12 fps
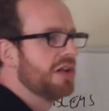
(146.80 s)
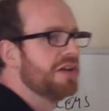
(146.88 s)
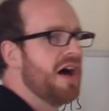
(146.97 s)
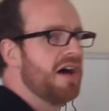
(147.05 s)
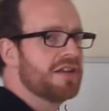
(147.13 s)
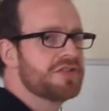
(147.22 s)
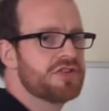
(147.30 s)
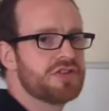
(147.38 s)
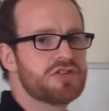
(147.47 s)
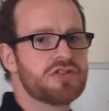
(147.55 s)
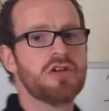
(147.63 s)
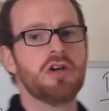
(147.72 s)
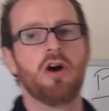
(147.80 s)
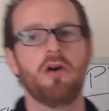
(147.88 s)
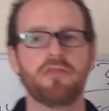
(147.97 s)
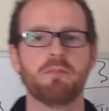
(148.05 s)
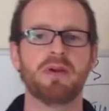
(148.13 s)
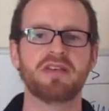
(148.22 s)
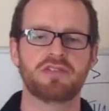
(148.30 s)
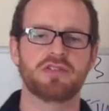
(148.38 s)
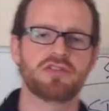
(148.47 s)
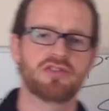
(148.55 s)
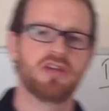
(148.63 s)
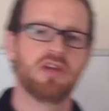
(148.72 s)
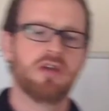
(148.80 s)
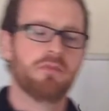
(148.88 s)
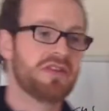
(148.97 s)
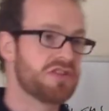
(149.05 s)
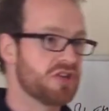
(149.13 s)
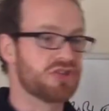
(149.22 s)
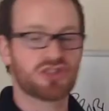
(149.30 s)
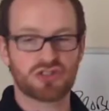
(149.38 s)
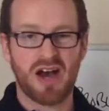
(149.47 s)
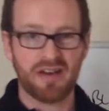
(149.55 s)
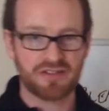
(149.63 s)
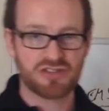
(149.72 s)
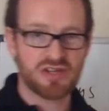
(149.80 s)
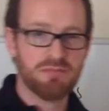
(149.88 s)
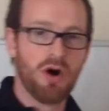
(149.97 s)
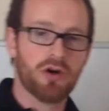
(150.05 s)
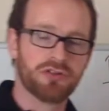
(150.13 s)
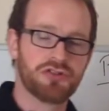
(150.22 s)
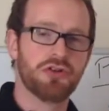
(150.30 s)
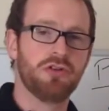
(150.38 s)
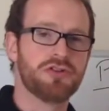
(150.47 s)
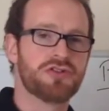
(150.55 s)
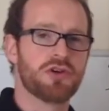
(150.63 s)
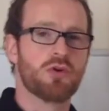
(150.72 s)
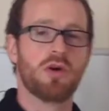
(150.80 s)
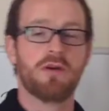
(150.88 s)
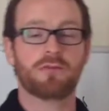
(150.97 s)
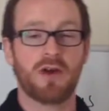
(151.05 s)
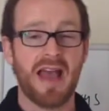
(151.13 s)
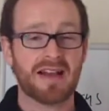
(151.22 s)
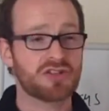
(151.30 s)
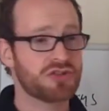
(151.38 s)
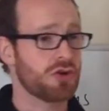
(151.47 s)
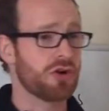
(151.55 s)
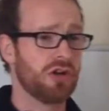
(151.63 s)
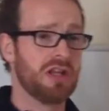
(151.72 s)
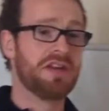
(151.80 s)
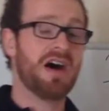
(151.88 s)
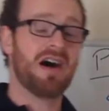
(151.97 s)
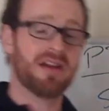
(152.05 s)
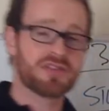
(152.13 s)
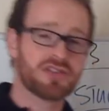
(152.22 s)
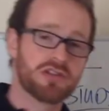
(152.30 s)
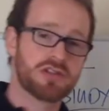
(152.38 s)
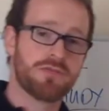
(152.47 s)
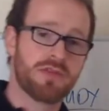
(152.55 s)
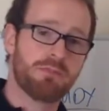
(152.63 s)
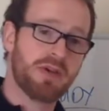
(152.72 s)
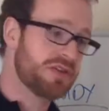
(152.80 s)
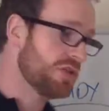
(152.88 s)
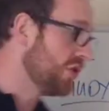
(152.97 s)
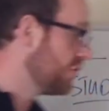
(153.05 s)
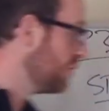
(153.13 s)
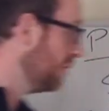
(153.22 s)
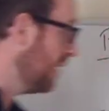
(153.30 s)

analysis of the business, this is a strategy module. So for external analysis of the business, you'll